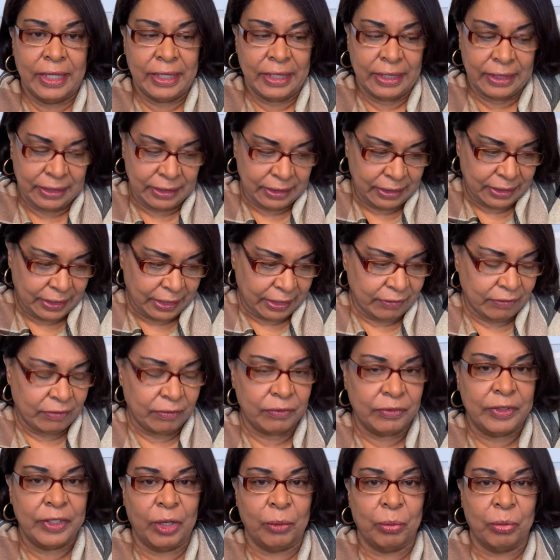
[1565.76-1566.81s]
in the case
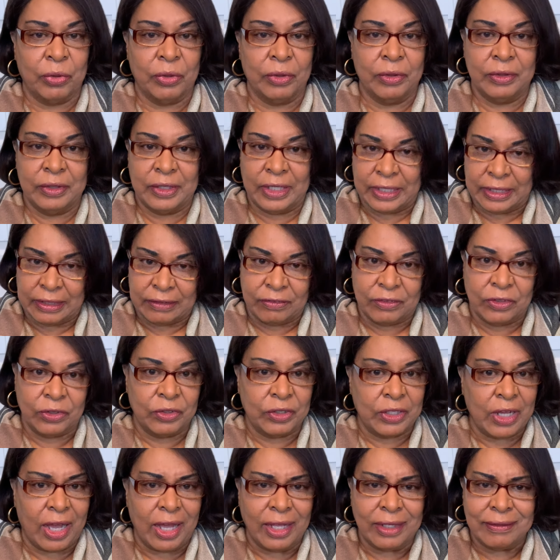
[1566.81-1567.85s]
of Deborah and Esther.
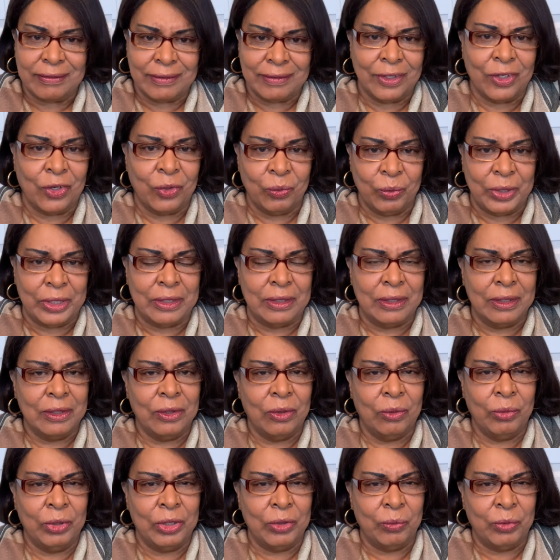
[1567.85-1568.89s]
God dealt with
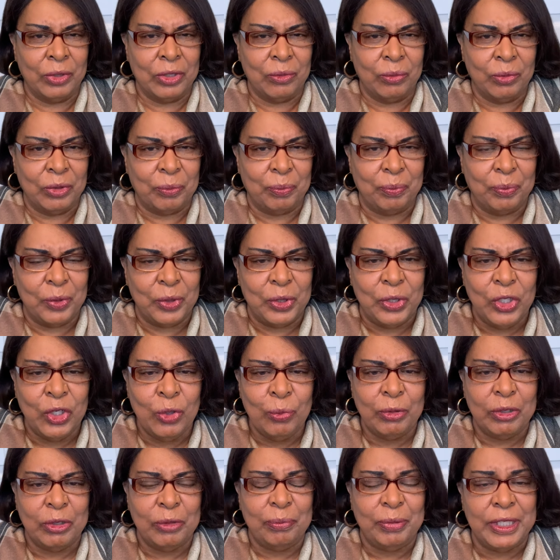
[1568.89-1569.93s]

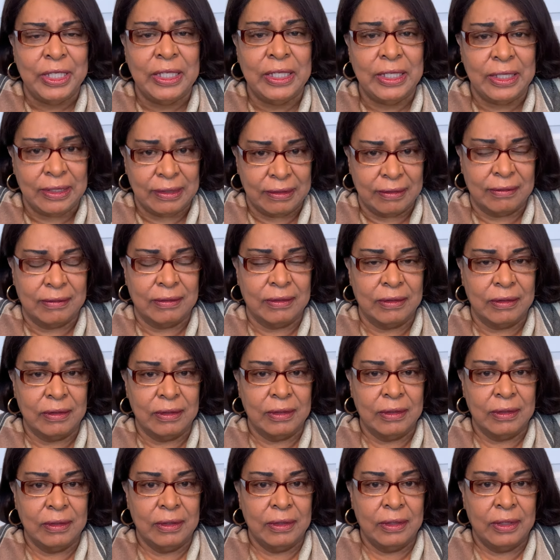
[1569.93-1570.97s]
human beings.
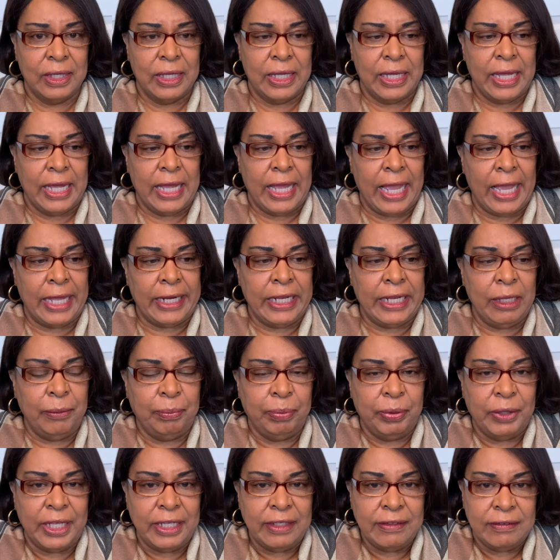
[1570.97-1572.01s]
And he
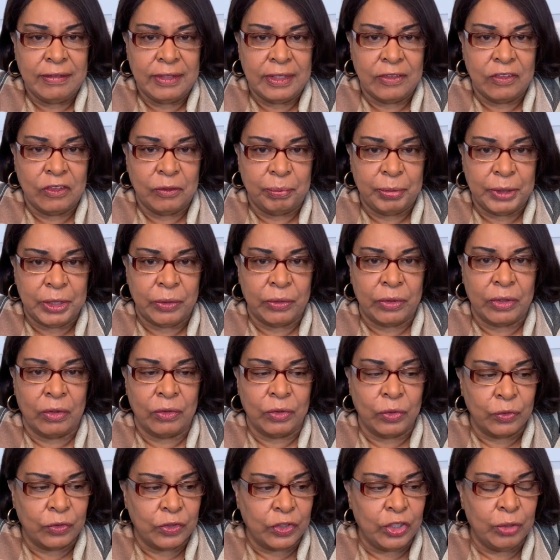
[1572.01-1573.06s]
placed his spirit
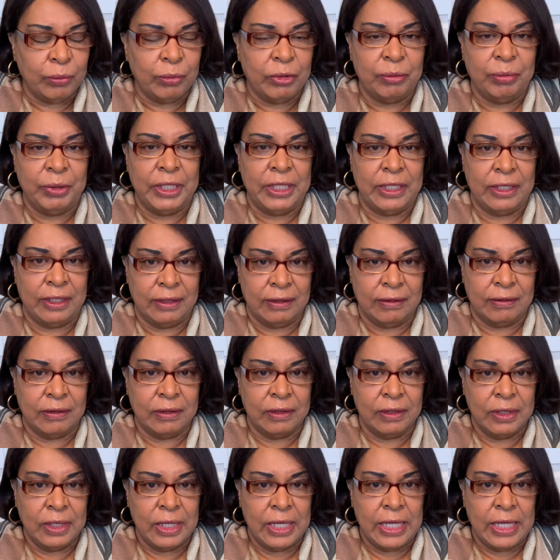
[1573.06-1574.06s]
on those human beings